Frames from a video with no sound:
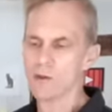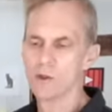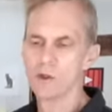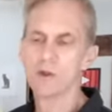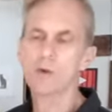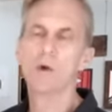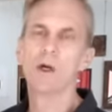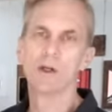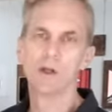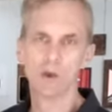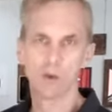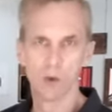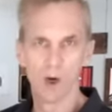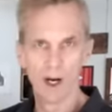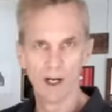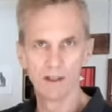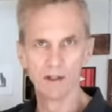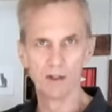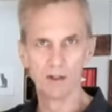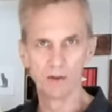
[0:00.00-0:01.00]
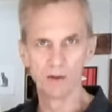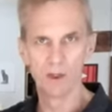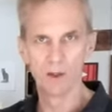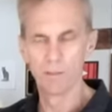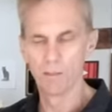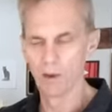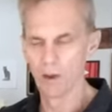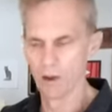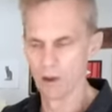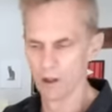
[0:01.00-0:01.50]
2-inch wide
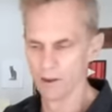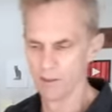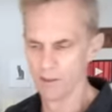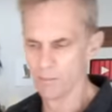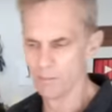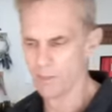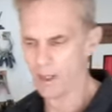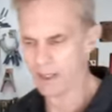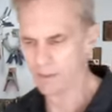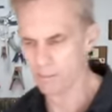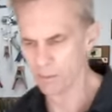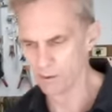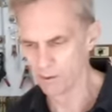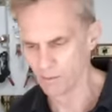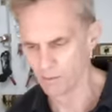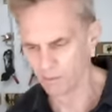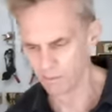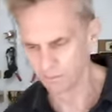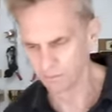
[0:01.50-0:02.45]
strip on maple.